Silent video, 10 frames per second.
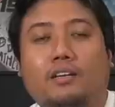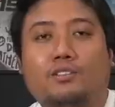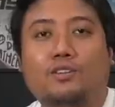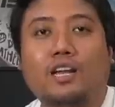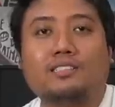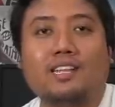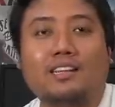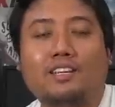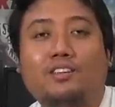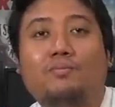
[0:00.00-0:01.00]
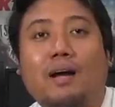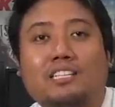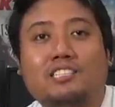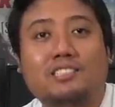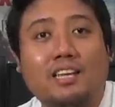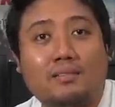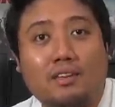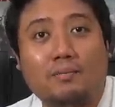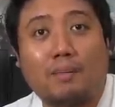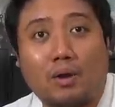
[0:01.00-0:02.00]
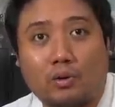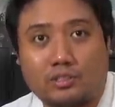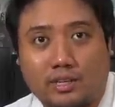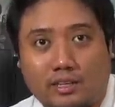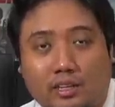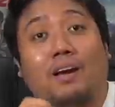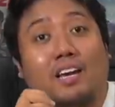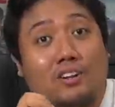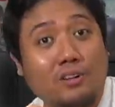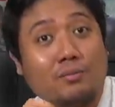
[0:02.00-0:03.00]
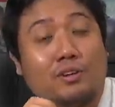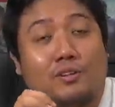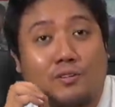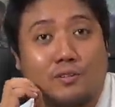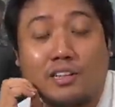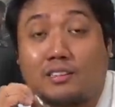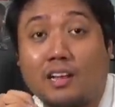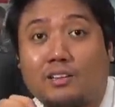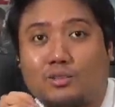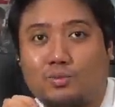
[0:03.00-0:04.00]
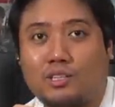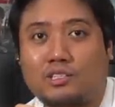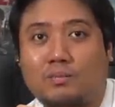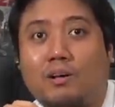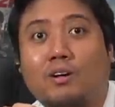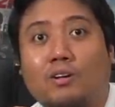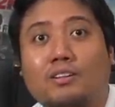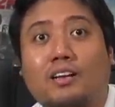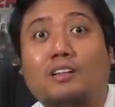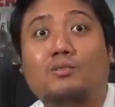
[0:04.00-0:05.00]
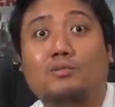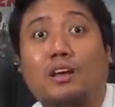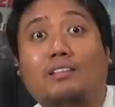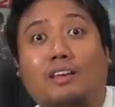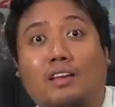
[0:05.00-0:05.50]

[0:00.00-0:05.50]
So, next natin yung Match TV Power State. Pag in-on mo yung Nintendo Switch, mag-on na rin kusa yung